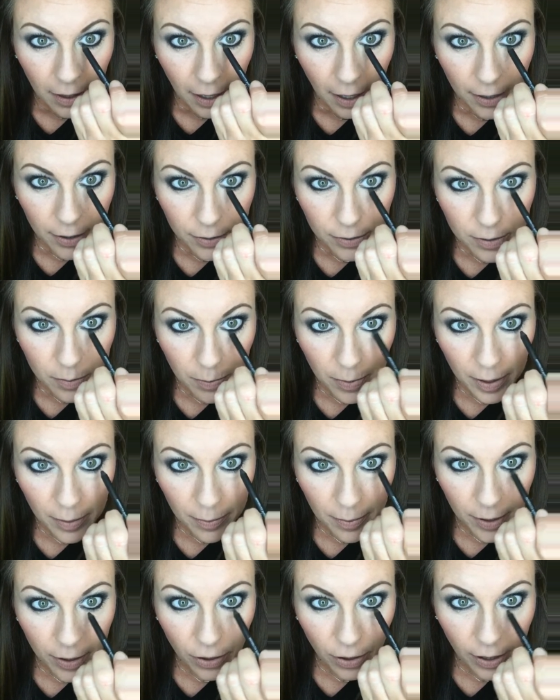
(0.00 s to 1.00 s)
I used
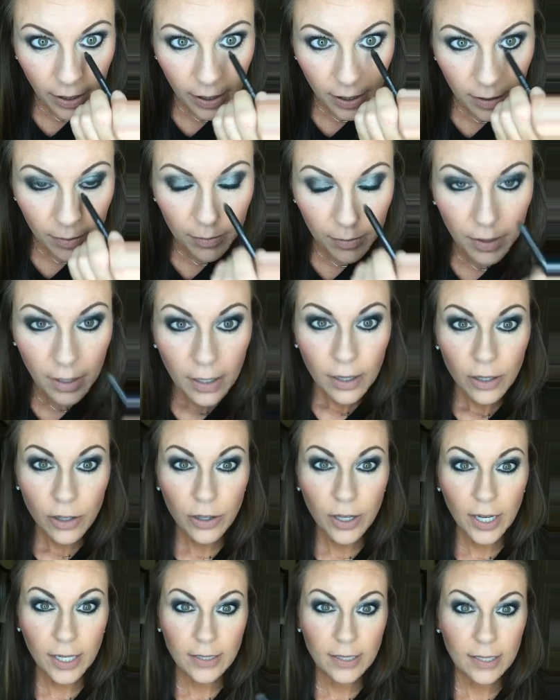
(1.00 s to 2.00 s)
BB cream.
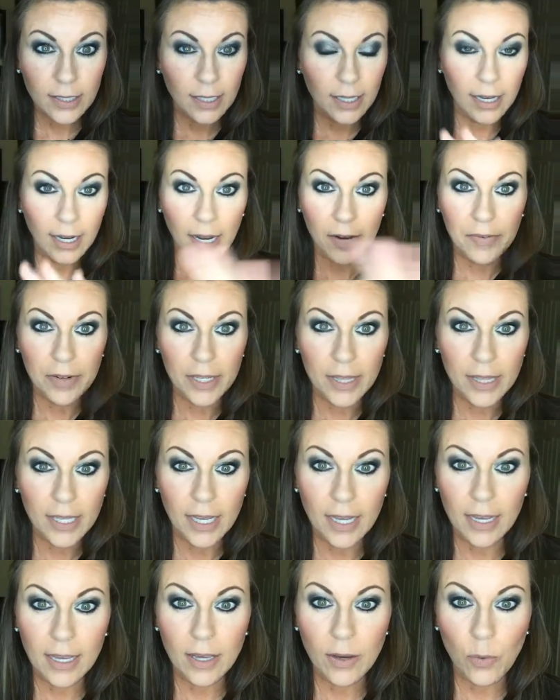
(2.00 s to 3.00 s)
You guys can get
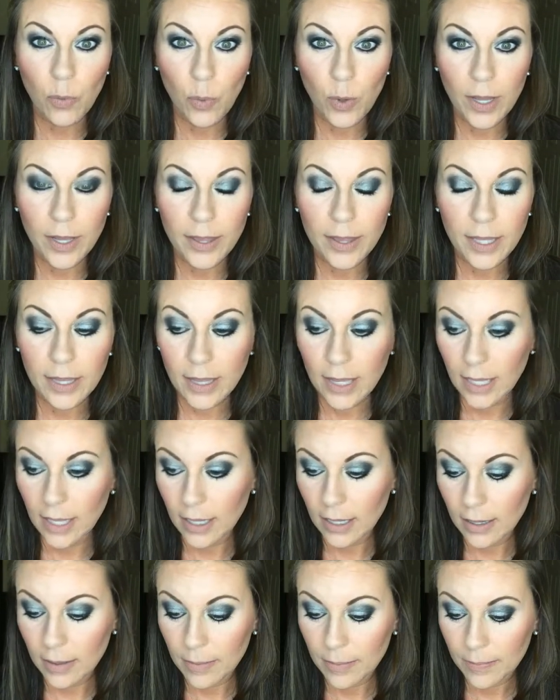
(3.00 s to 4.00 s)
everything with
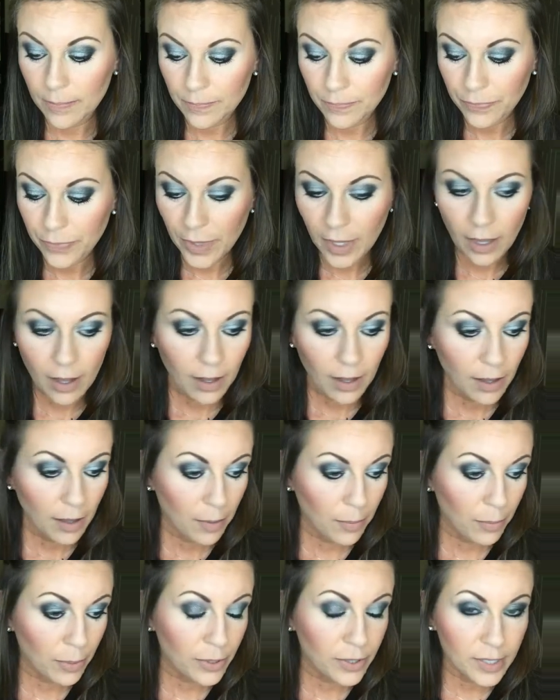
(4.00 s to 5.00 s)
the
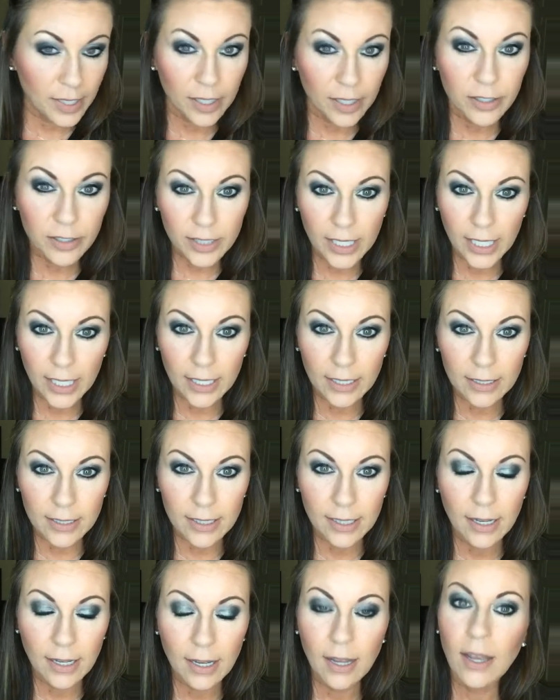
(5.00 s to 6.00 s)
presenter's
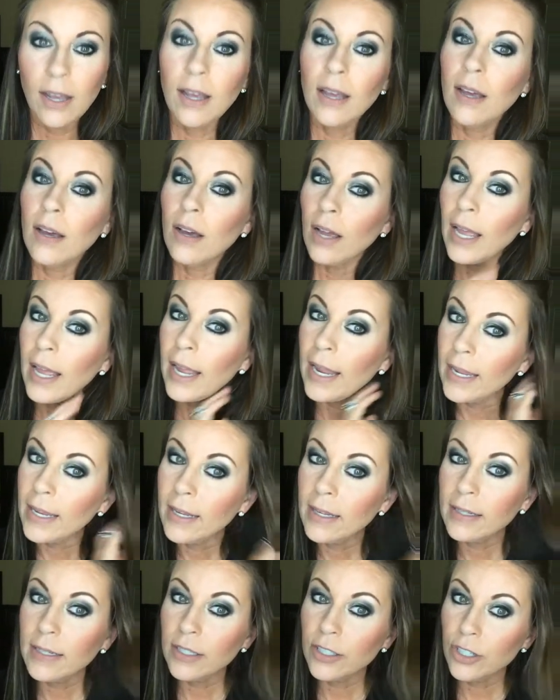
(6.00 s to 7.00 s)
kit
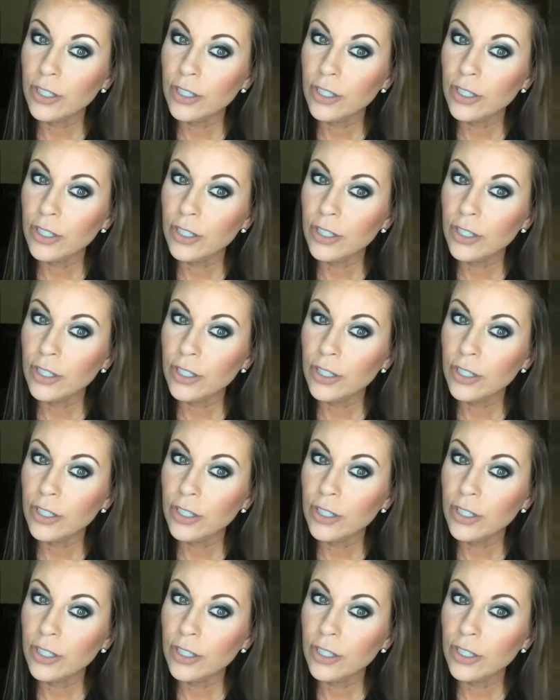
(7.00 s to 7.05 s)
and